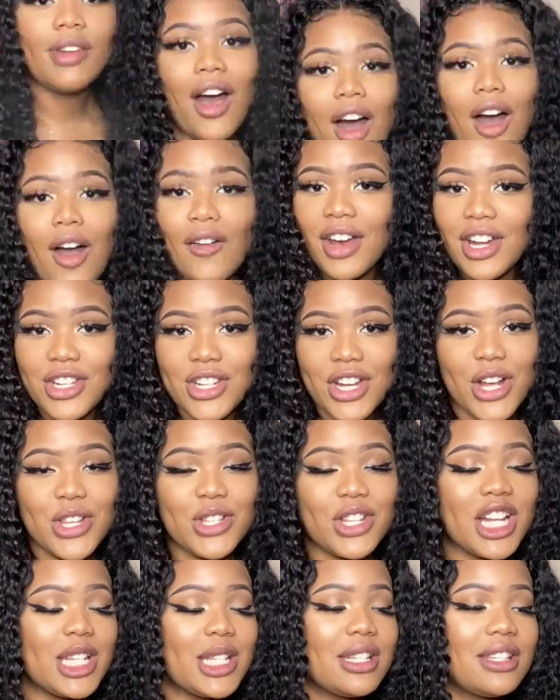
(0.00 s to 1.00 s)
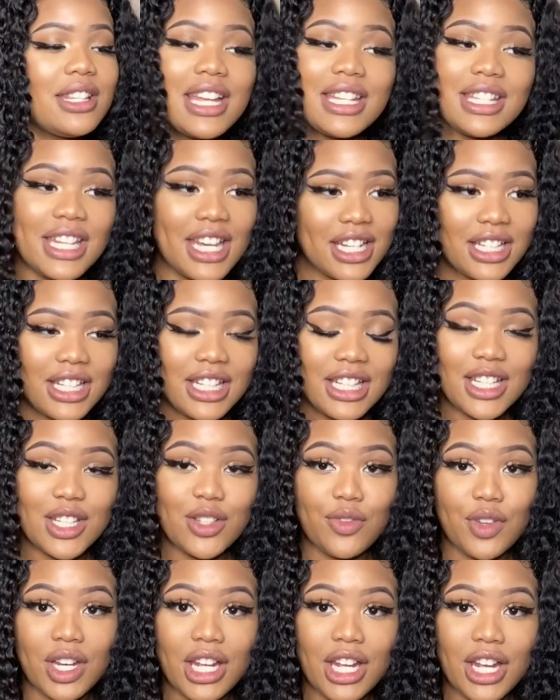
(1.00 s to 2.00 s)
Alright, y'all, so that's the end of this
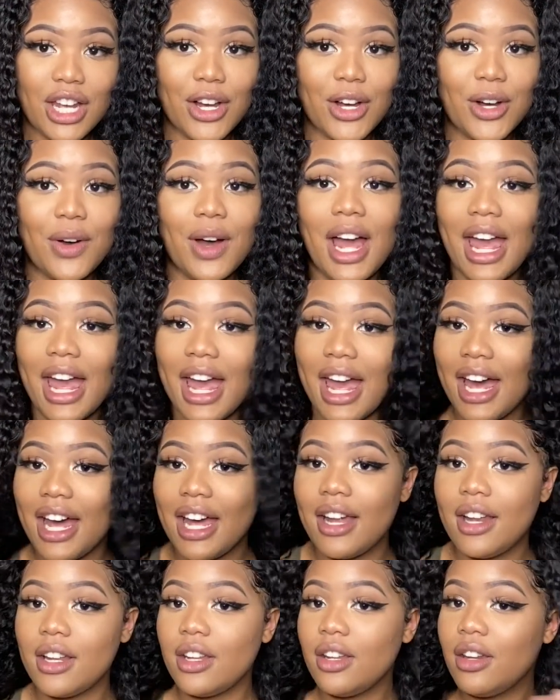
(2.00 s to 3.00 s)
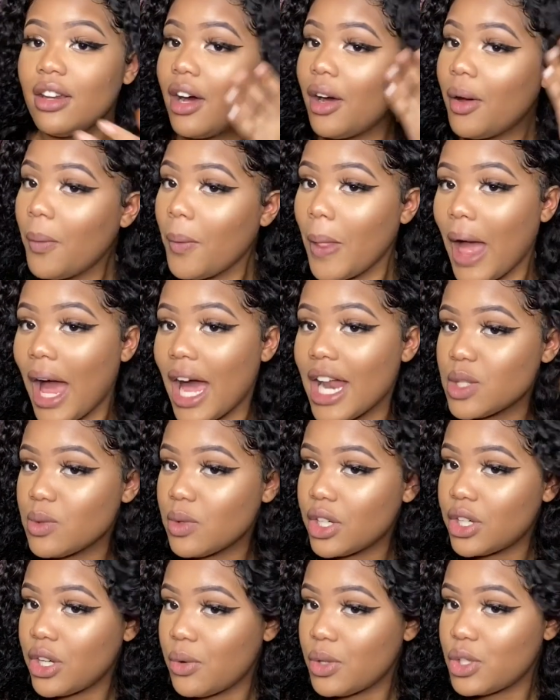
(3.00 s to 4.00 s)
video. And you know, I just
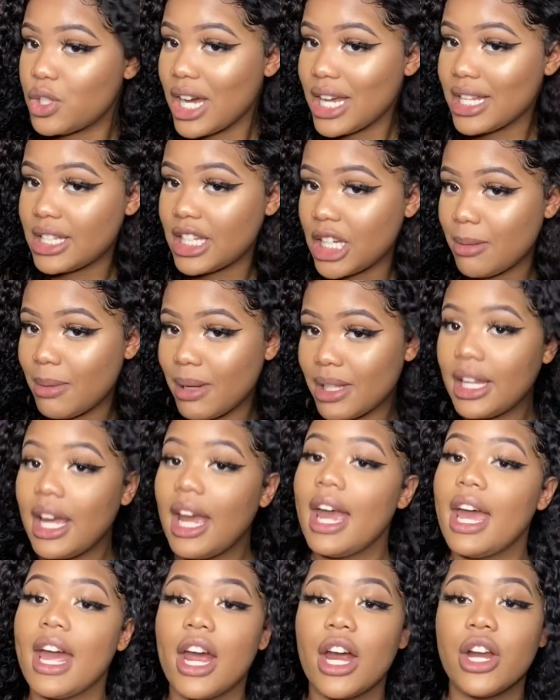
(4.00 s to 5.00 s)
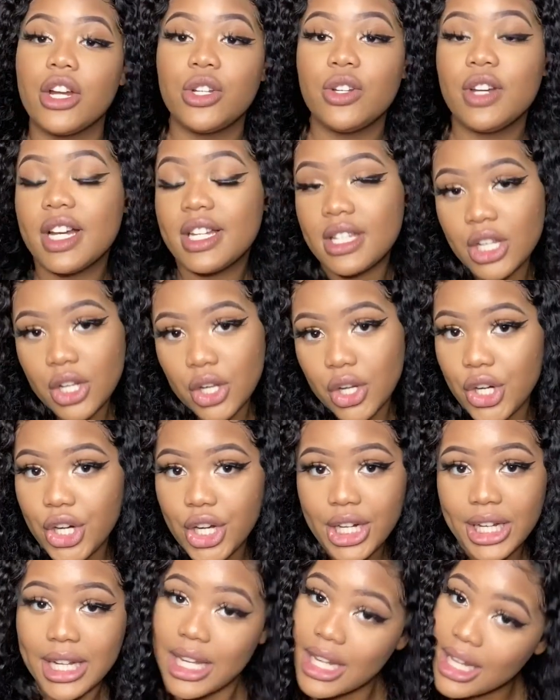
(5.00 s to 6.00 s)
want to know what you guys think about the hair. Do you guys think you're
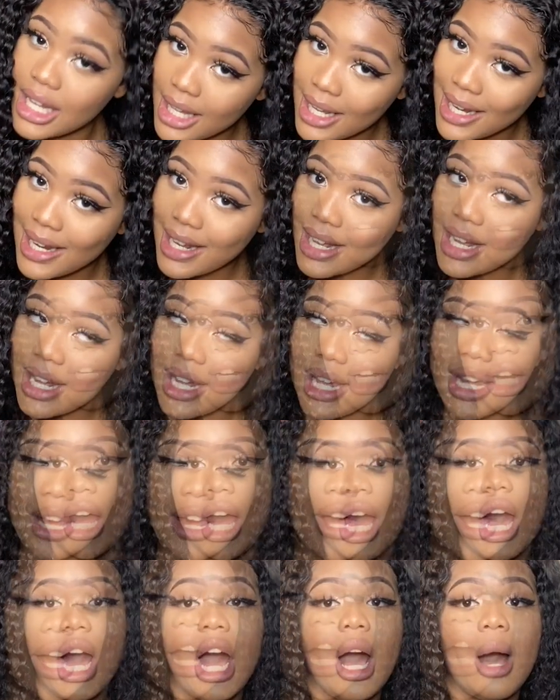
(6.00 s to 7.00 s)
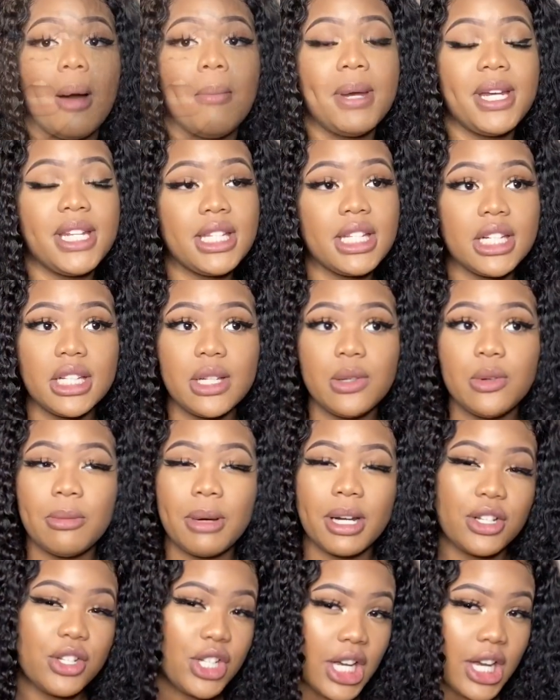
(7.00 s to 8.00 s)
gonna get it? Basically with
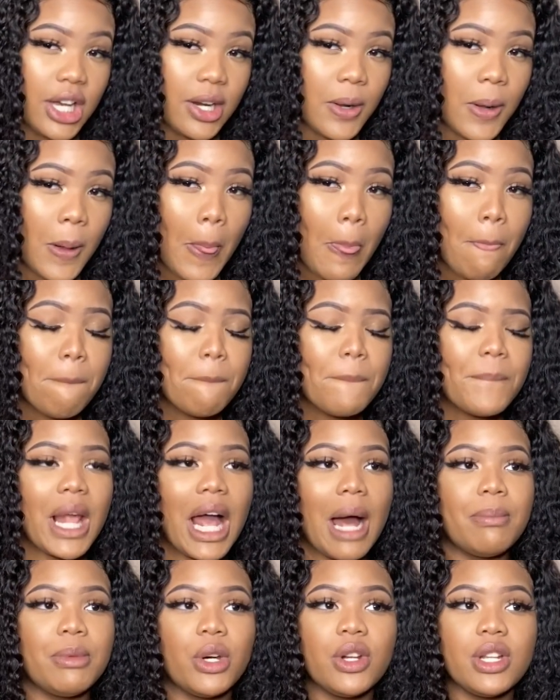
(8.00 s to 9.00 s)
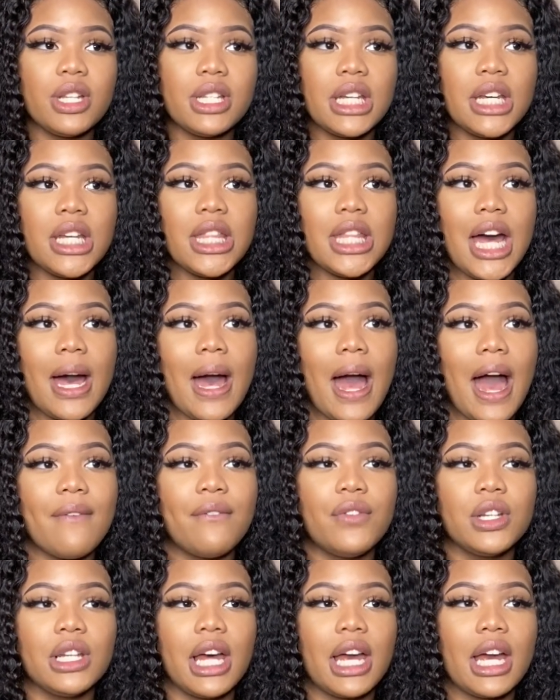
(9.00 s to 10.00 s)
my channel, I'm noticing that I
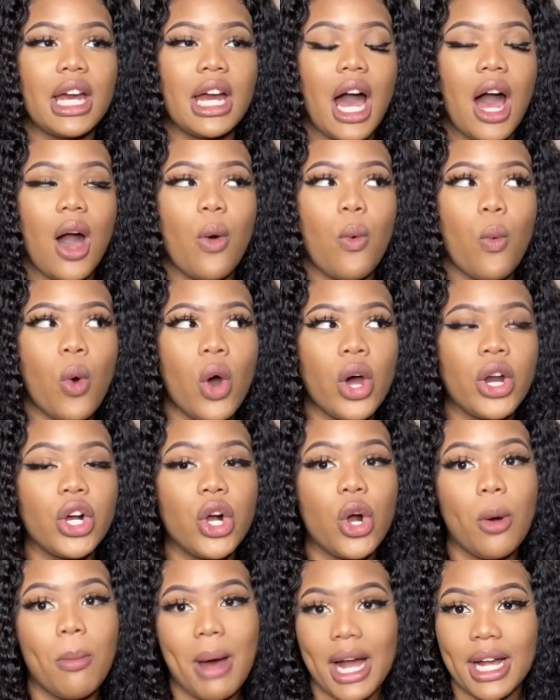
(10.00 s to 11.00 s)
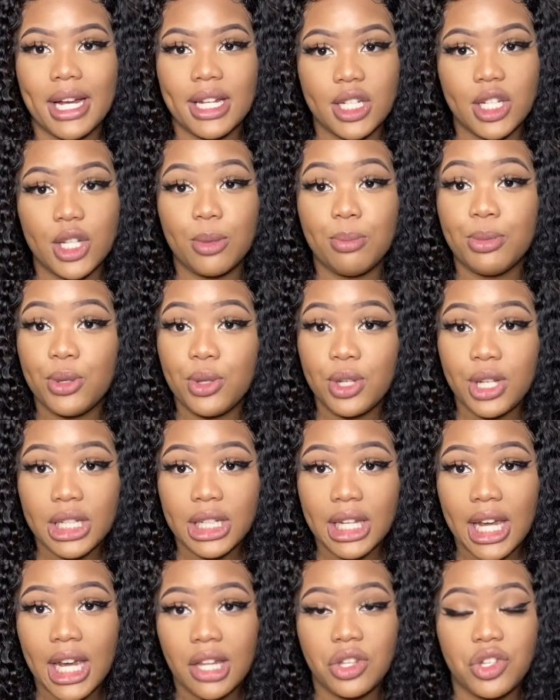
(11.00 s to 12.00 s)
feel like I want to go back into the beauty
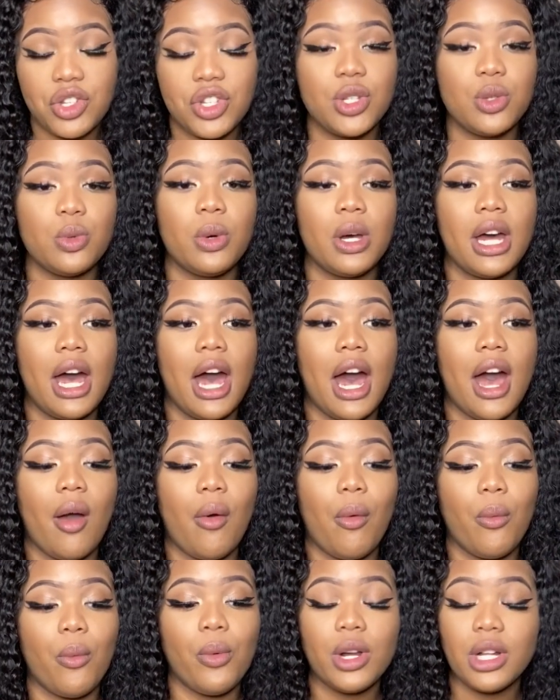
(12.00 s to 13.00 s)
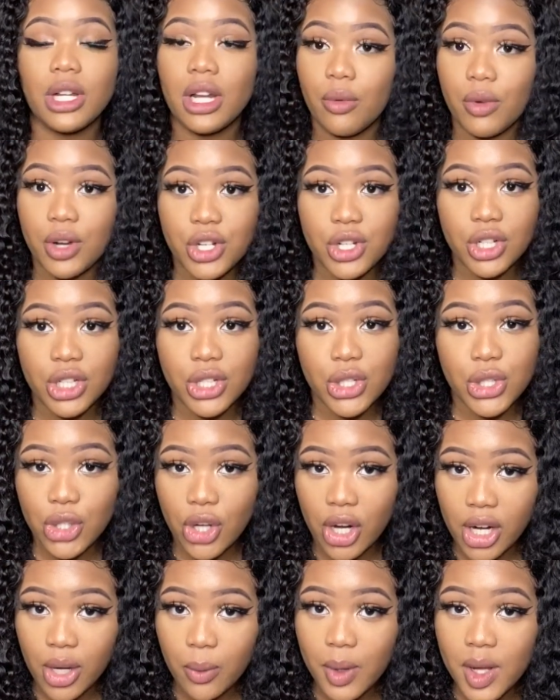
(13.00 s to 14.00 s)
lane. This is what I originally
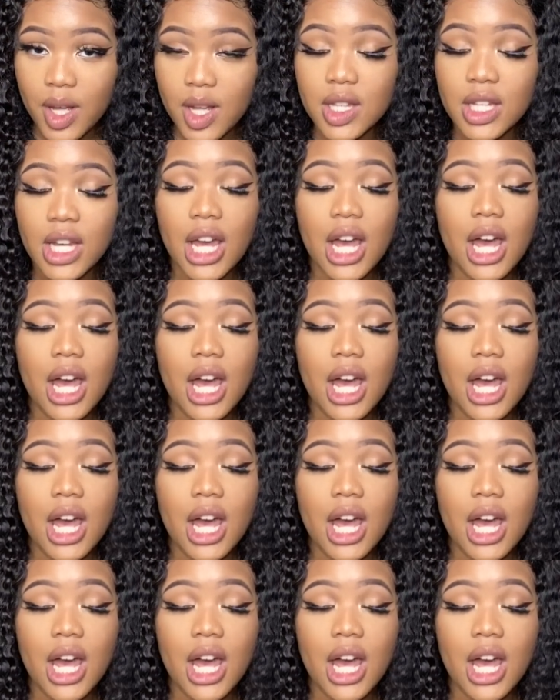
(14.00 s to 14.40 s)
started with.